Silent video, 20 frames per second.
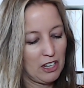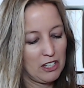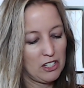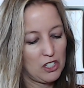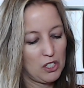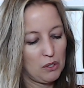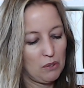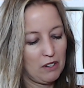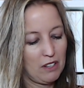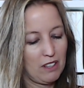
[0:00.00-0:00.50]

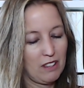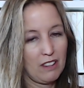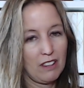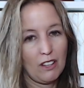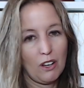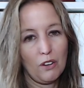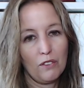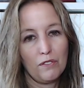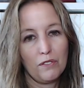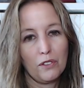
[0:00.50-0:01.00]
doing
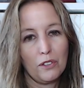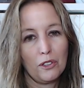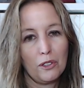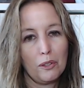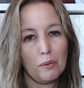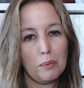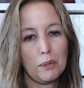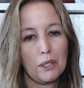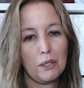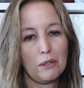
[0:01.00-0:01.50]
the
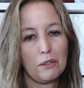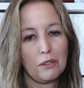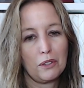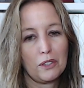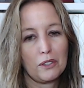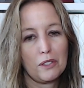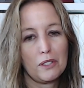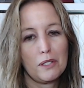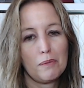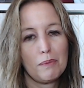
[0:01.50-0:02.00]
full-blown
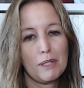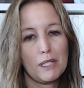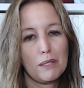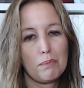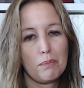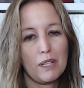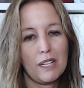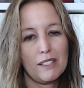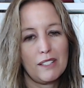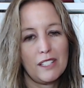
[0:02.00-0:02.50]
Christmas
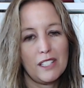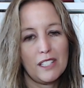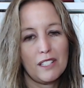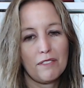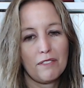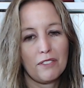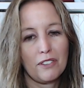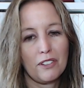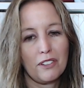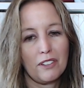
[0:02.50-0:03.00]
presents
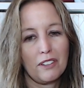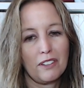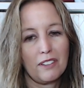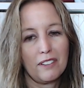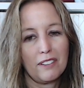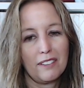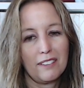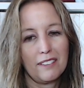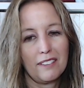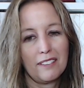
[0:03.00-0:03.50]
for
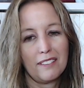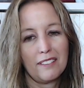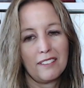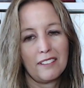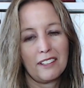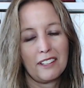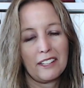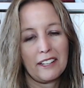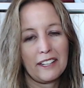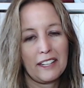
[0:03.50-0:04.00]

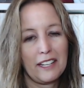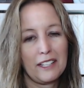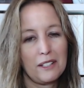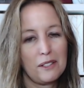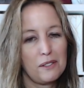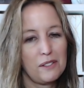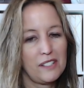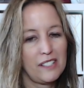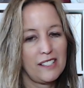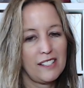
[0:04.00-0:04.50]
our
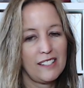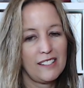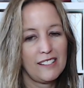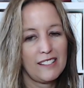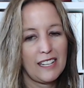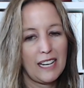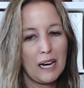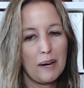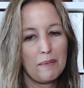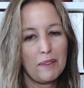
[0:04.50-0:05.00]
kiddos this
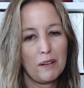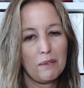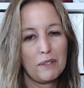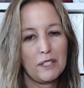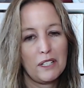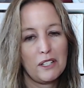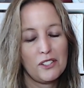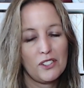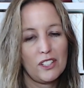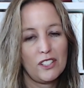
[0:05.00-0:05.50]
time that we
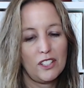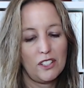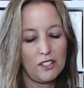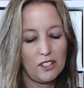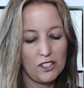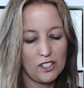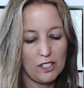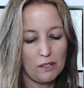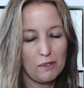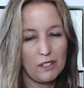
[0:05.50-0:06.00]
usually do.
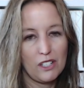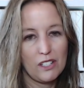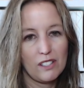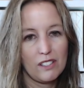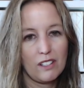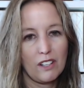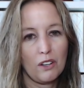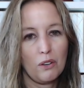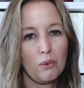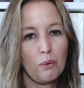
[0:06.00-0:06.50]
Usually we
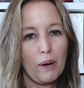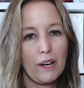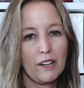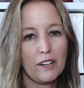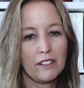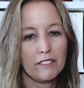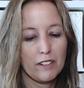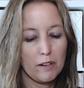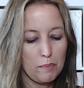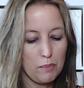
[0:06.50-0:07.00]
just go way
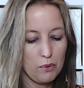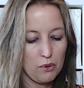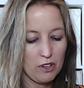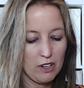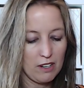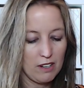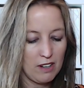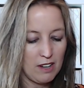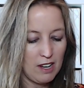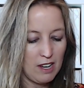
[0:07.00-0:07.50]

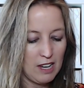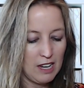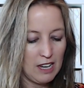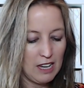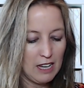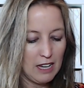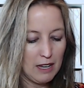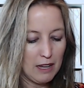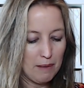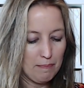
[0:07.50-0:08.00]
overboard.
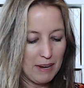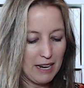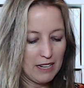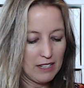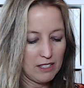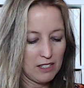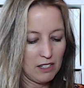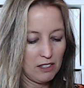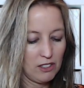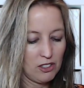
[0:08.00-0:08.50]
And my
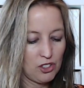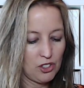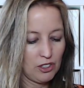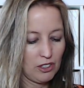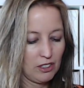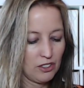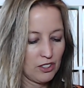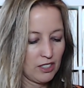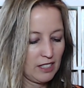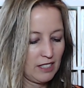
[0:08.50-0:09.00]
adult
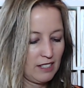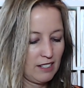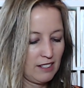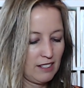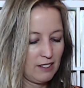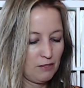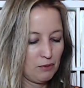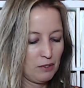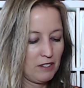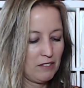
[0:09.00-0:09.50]

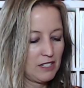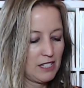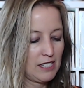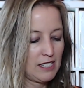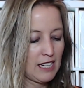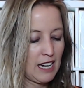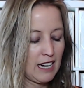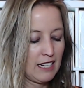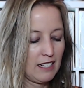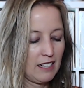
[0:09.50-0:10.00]
children, we've
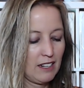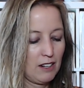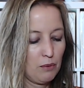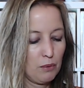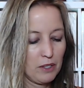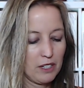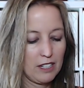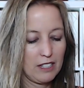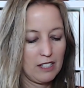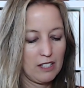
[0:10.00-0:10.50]
decided
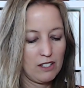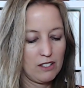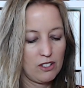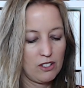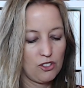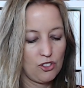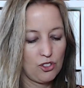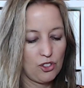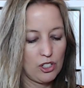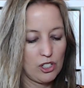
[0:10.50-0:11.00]
we're going to
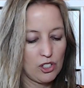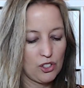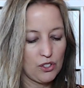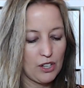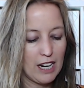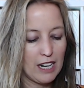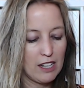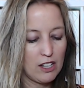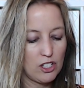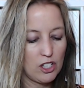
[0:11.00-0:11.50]
just
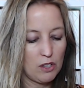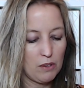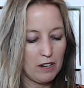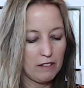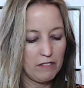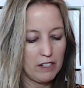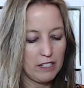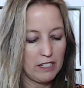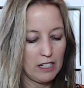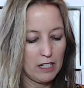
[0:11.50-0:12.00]
try to do,
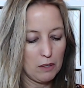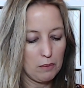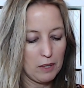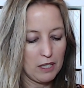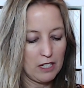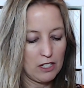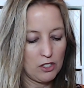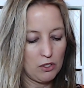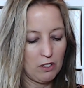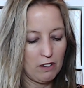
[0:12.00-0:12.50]
every year we're
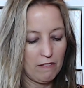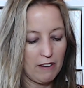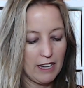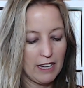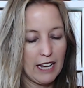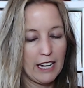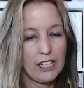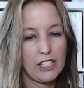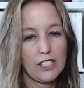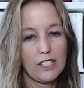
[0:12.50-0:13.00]
going to do a
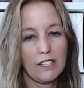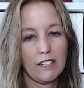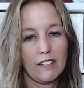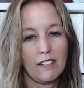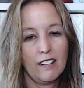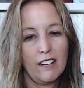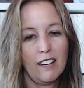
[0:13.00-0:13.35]
vacation